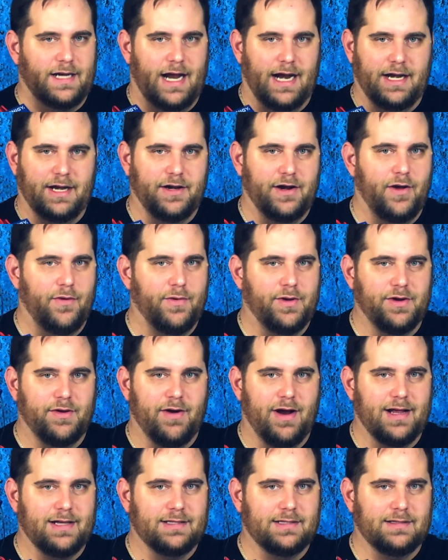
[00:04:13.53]
How do you know when
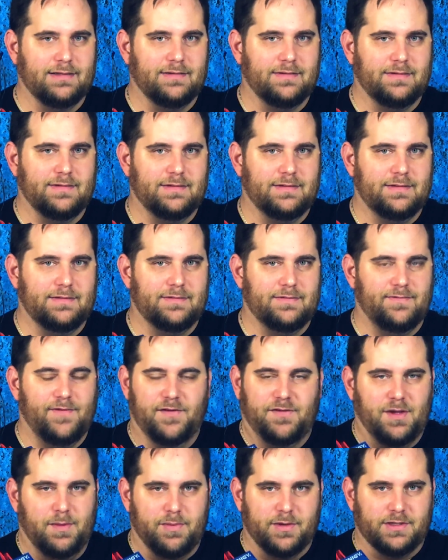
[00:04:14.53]
you're at
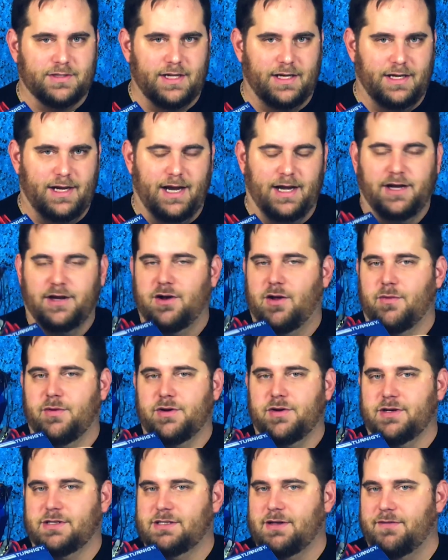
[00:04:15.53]
50%? How do you know when
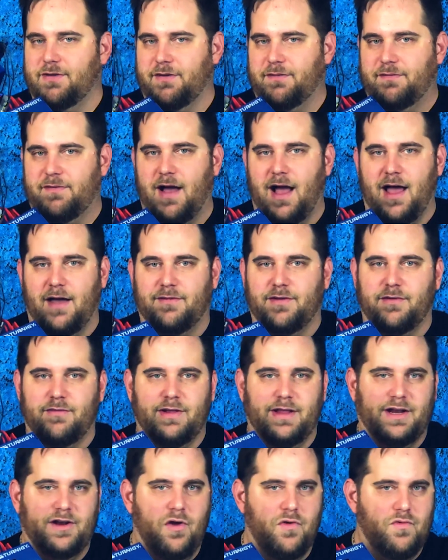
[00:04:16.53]
you're at 75? You
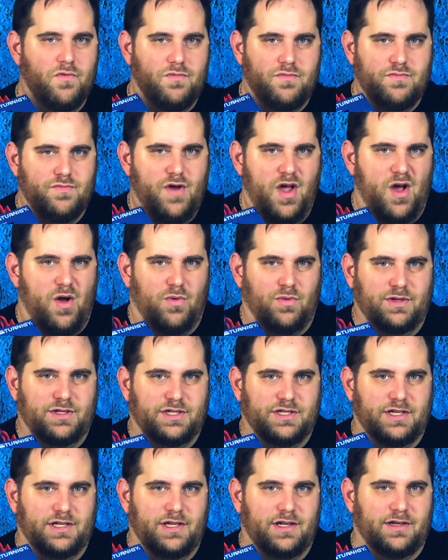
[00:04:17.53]
really don't know. It's
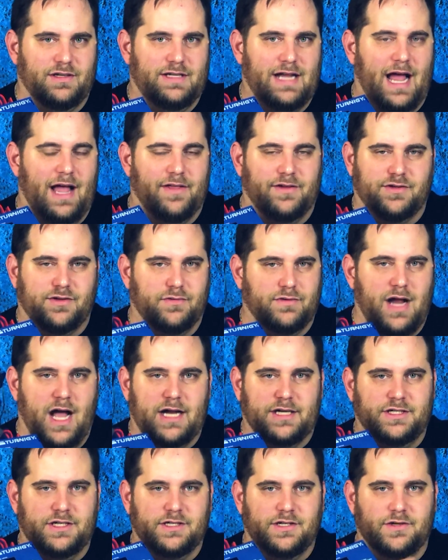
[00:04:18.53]
just a little dial. There's no
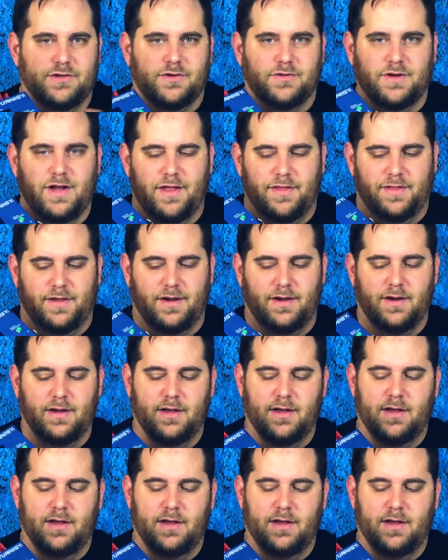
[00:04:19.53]
notches, there's no nothing.